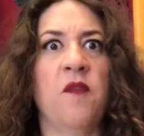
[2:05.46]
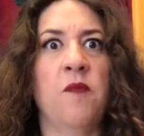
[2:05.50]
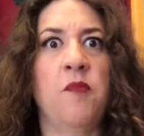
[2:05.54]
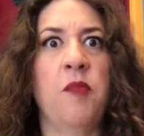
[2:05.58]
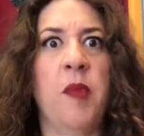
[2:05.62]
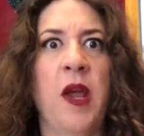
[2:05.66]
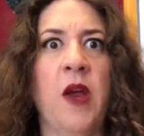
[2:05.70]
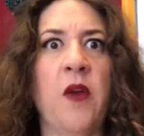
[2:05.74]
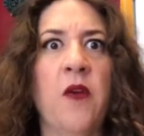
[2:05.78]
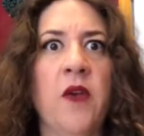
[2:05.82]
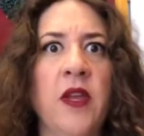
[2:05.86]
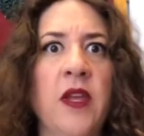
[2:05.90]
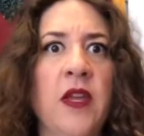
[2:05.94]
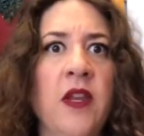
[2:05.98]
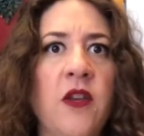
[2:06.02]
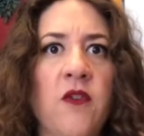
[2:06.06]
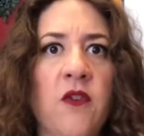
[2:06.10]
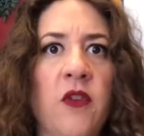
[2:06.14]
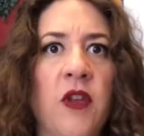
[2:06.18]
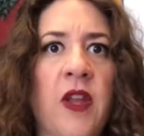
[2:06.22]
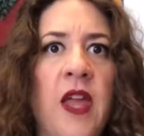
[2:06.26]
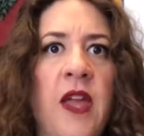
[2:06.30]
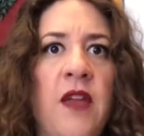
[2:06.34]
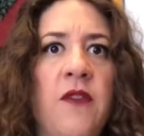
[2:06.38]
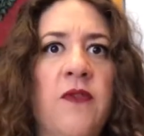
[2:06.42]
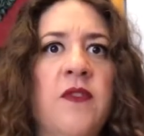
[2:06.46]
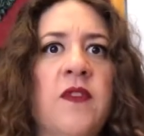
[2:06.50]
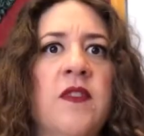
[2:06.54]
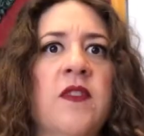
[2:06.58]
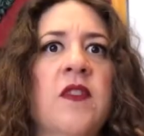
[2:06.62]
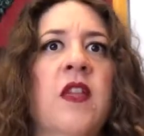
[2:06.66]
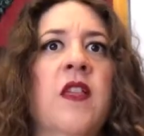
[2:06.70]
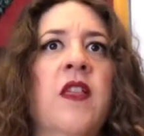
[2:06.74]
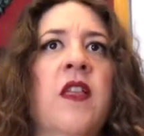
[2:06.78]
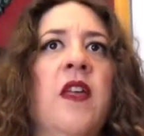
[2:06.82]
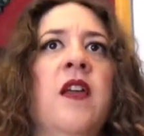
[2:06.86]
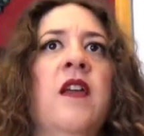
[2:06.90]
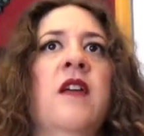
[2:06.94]
bearing in your life. It's
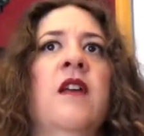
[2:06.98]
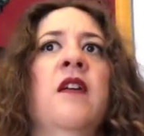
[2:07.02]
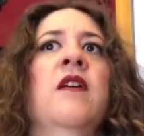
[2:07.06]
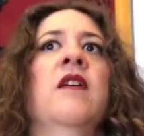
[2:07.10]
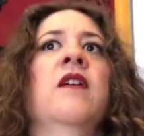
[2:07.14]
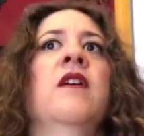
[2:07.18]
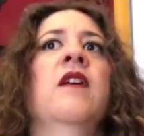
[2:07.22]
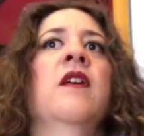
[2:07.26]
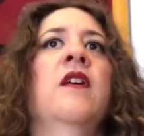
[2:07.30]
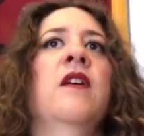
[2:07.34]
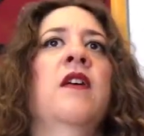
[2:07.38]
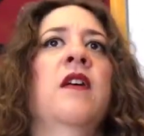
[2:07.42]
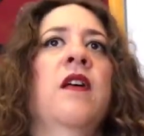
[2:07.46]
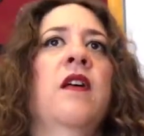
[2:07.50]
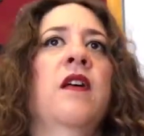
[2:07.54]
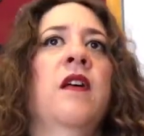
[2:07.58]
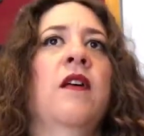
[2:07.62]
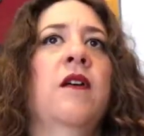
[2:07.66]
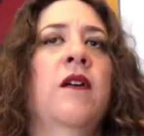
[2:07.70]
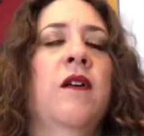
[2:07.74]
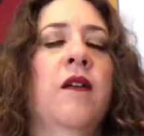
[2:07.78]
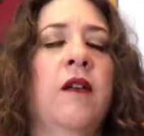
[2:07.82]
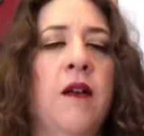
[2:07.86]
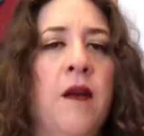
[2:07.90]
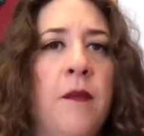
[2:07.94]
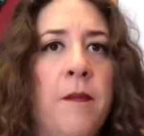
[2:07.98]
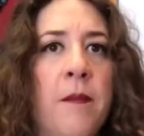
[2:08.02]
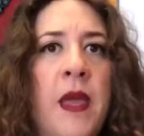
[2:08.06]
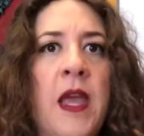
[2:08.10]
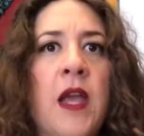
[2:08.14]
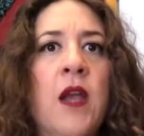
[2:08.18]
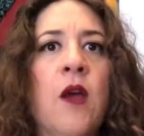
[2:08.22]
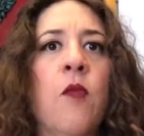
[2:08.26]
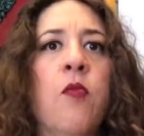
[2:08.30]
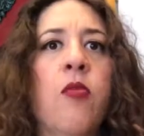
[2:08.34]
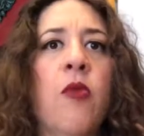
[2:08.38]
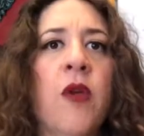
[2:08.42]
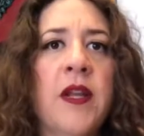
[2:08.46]
not like a
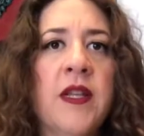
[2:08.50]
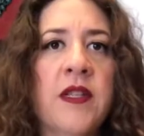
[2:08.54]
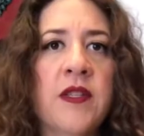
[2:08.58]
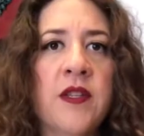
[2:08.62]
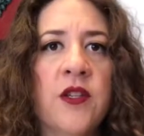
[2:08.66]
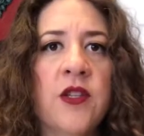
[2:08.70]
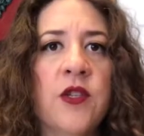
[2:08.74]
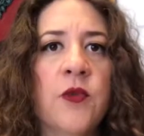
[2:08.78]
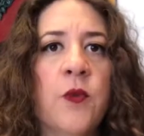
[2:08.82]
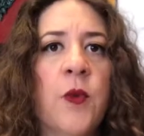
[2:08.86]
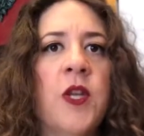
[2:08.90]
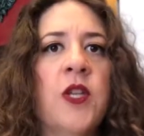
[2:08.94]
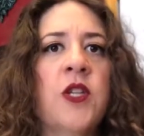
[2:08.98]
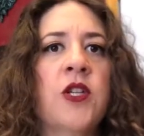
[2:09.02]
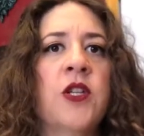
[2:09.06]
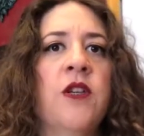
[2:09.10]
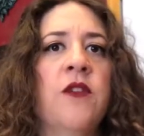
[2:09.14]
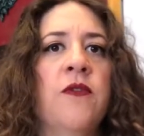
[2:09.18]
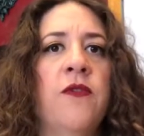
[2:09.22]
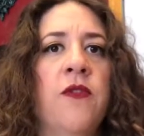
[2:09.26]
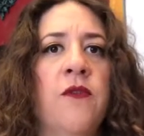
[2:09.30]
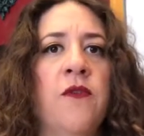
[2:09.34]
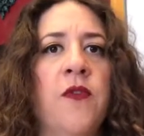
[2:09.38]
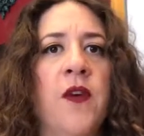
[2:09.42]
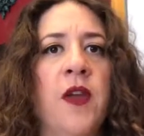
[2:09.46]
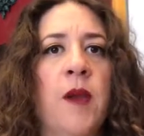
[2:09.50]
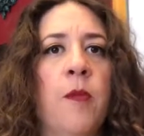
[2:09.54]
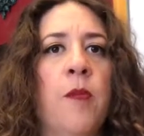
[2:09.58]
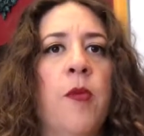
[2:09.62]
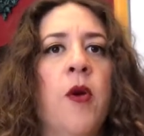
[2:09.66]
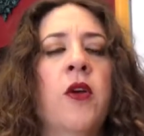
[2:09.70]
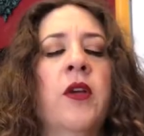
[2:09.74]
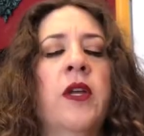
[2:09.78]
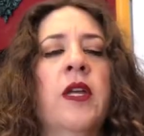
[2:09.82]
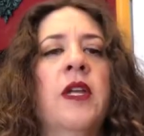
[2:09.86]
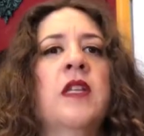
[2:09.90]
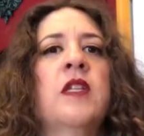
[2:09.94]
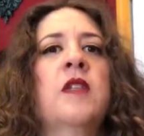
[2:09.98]
make or break situation if you find a
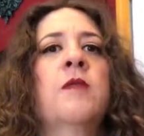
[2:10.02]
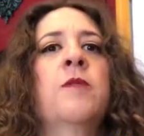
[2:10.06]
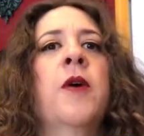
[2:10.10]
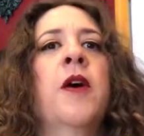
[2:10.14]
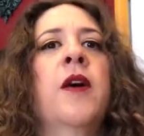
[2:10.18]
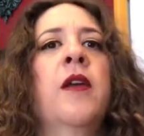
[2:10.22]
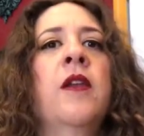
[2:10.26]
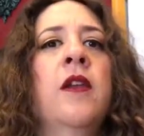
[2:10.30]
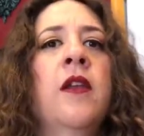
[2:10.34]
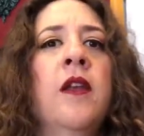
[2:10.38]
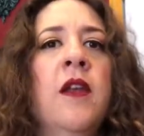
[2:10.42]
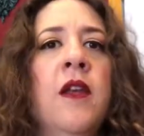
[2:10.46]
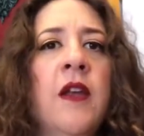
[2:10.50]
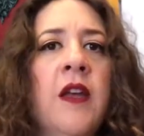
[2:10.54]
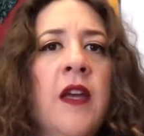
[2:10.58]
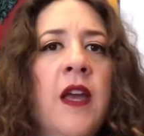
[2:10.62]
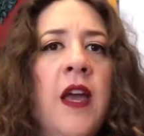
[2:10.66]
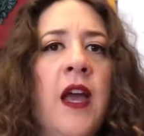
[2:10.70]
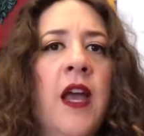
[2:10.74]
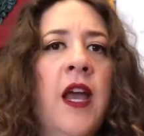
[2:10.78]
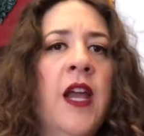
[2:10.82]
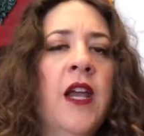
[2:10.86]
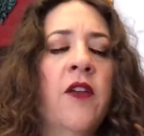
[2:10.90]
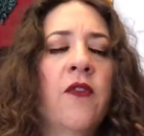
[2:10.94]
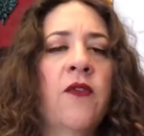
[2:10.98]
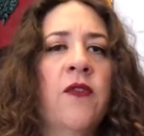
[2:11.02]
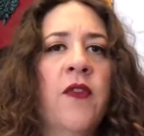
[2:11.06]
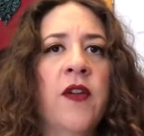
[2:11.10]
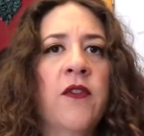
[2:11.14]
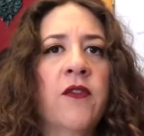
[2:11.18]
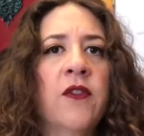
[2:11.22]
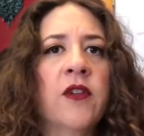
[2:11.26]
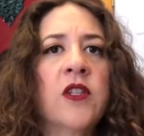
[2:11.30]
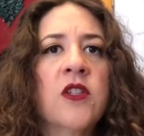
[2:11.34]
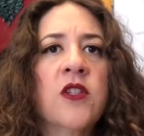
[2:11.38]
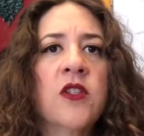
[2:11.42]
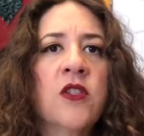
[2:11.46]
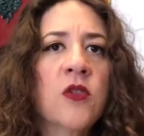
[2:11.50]
parking spot at your
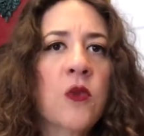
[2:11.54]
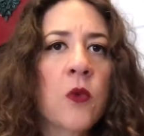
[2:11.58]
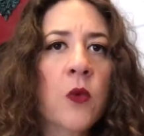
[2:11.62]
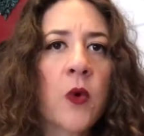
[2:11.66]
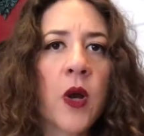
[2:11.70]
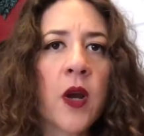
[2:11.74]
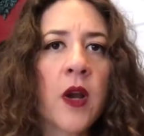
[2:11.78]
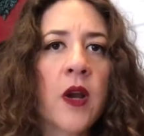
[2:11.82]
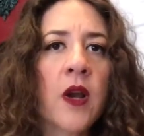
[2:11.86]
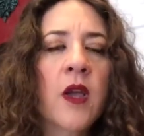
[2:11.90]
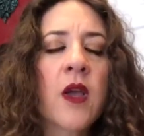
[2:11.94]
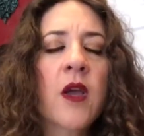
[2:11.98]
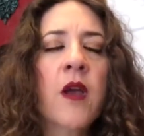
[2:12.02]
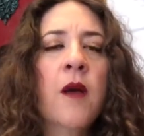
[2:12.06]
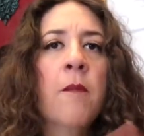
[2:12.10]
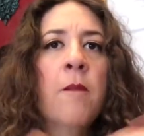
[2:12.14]
favorite store.